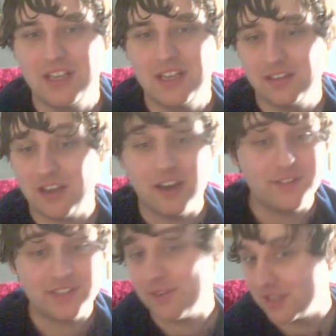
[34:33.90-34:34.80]
Kind of
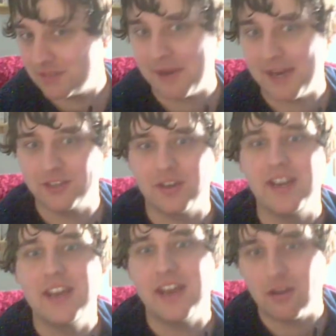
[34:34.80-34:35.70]
self-explanatory.
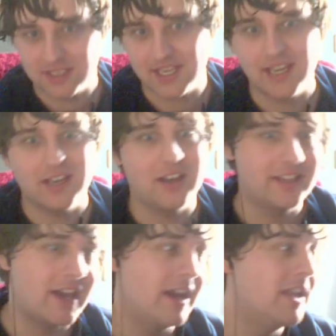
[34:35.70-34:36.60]
Now I say it like that.